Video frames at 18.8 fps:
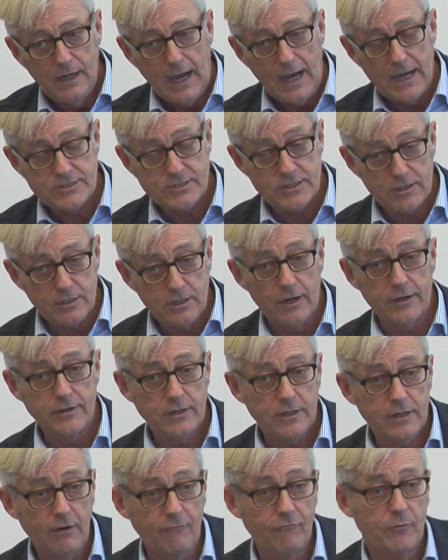as the
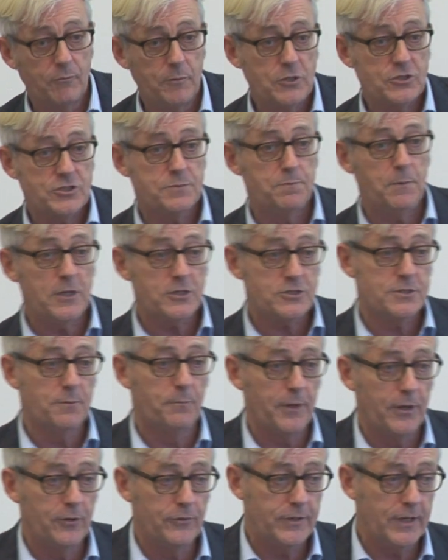current government speaks
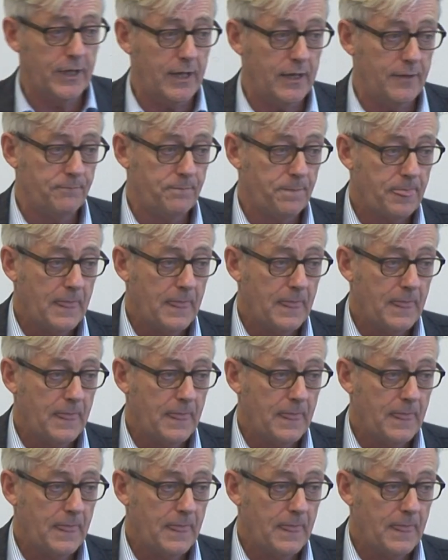about it,